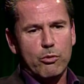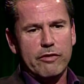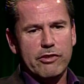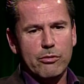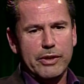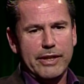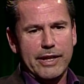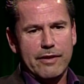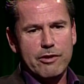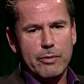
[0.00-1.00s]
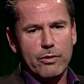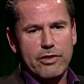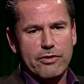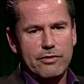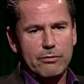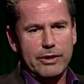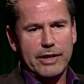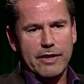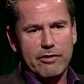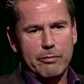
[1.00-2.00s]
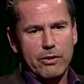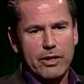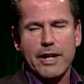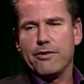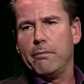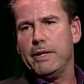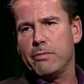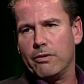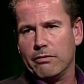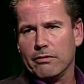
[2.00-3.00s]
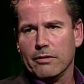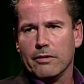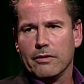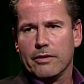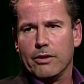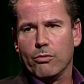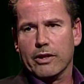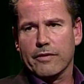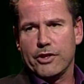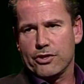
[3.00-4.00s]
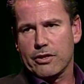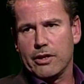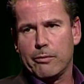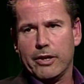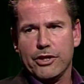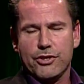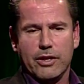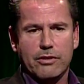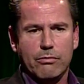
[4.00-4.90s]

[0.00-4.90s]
River, we have about 100 people that work in the John Hart project.